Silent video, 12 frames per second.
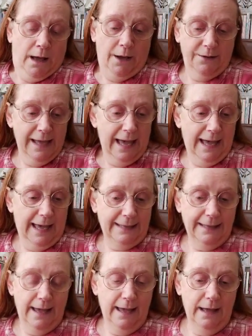
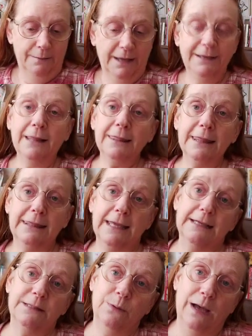Okay, another
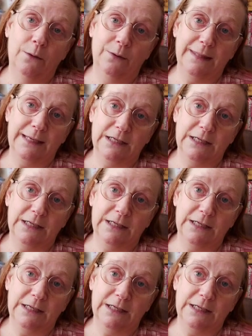thing as well with